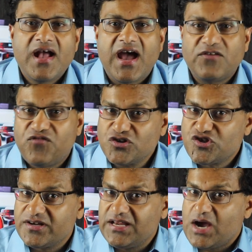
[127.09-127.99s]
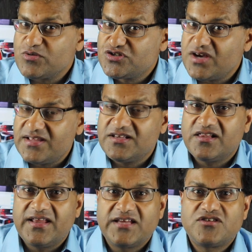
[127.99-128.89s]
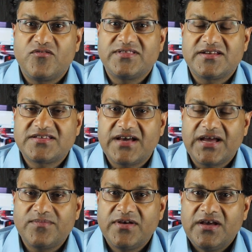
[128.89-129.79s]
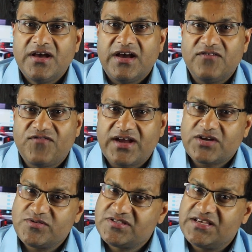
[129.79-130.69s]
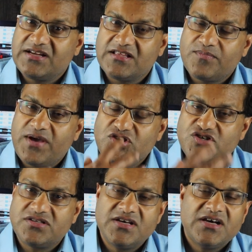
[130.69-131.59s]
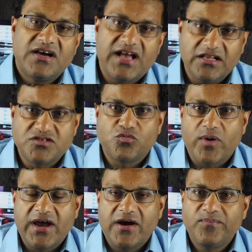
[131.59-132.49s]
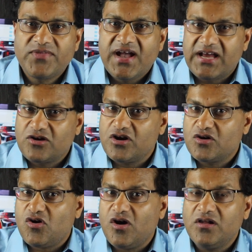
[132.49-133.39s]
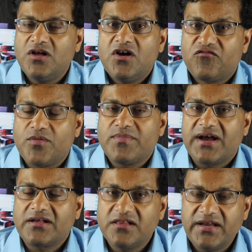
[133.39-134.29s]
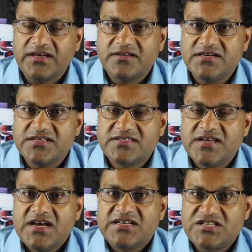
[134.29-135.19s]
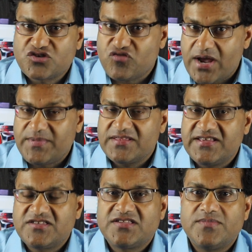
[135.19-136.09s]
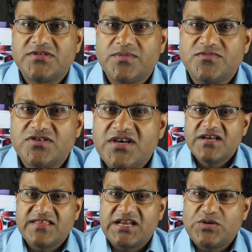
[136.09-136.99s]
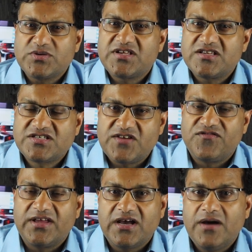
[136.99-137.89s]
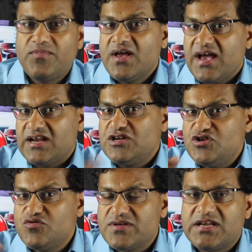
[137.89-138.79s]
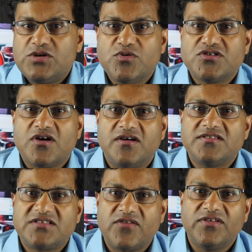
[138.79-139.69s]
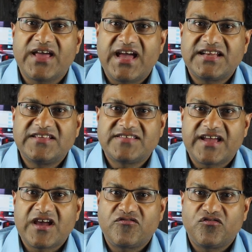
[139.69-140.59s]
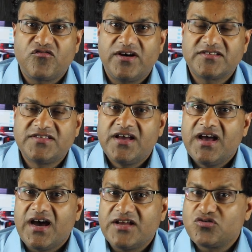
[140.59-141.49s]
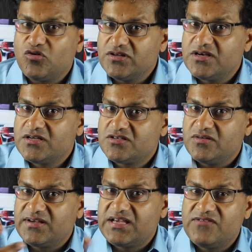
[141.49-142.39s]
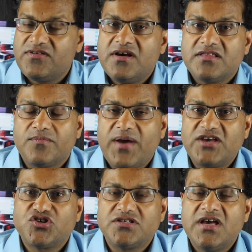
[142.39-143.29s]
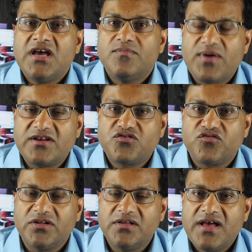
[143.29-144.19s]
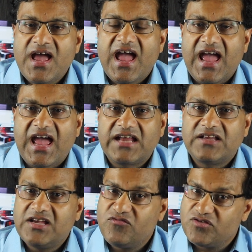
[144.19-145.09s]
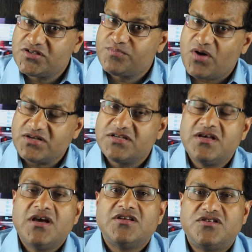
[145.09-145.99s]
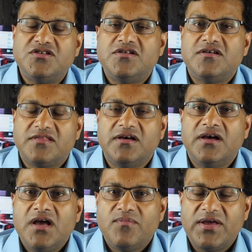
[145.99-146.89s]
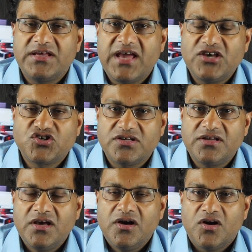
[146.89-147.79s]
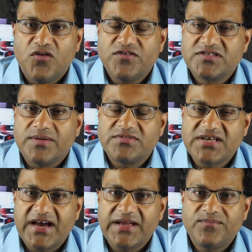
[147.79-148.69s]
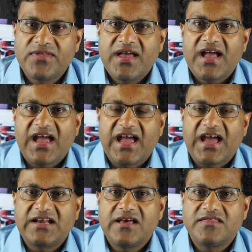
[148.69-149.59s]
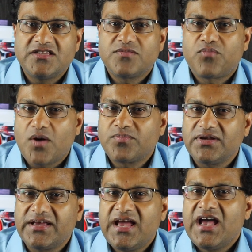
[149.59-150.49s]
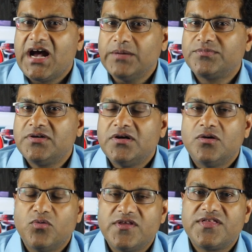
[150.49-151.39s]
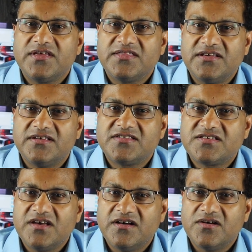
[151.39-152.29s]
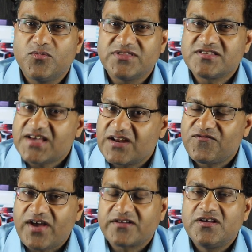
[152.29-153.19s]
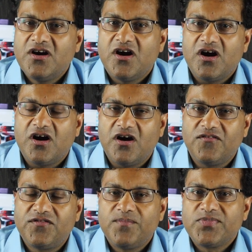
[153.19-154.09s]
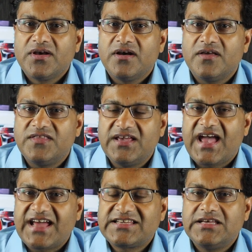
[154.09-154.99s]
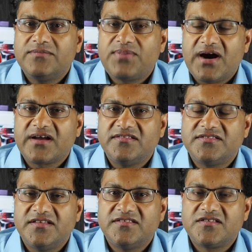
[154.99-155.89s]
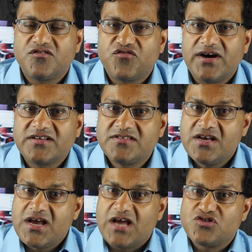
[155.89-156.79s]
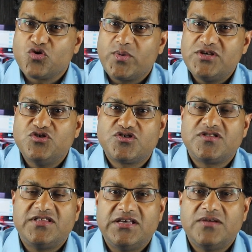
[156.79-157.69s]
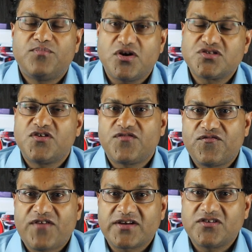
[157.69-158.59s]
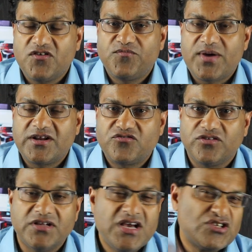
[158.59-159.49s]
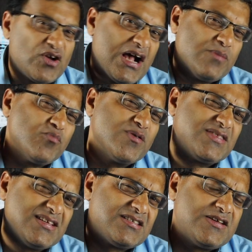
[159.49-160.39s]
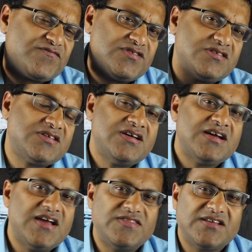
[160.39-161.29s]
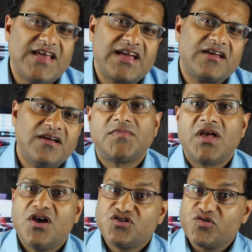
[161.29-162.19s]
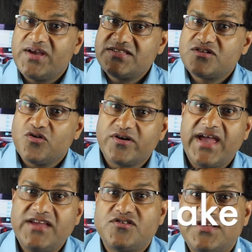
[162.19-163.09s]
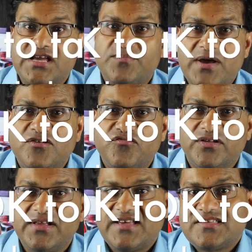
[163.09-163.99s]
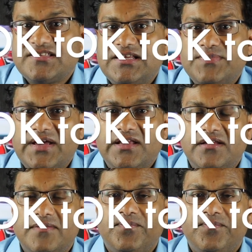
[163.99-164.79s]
Unfortunately, I was not in the clinic during that time. In fact, I was seeing another patient elsewhere, and I got a call from my clinic nurse describing these symptoms, that he was stiffening up, and I knew that he was on several antipsychiatric drugs. I told her to give the patient Benadryl, and he responded to the medication over some time, and this promptly helped with the side effect of the anti-Parkinson's drugs. And so we used the positive effect of Benadryl to help with the stiffness in the neck. So is it okay to take Benadryl as a sleep aid?